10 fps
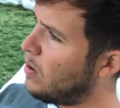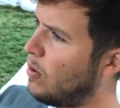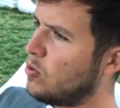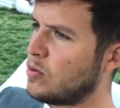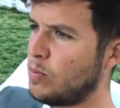
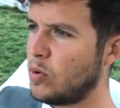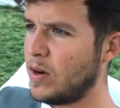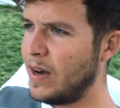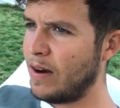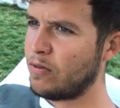I wasn't
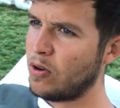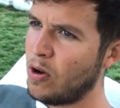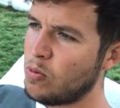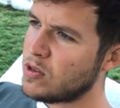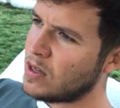born in Africa.
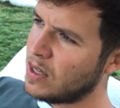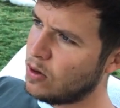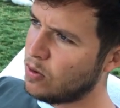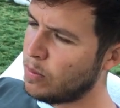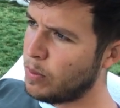I wasn't
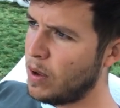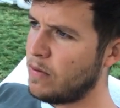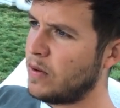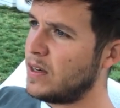killed at birth.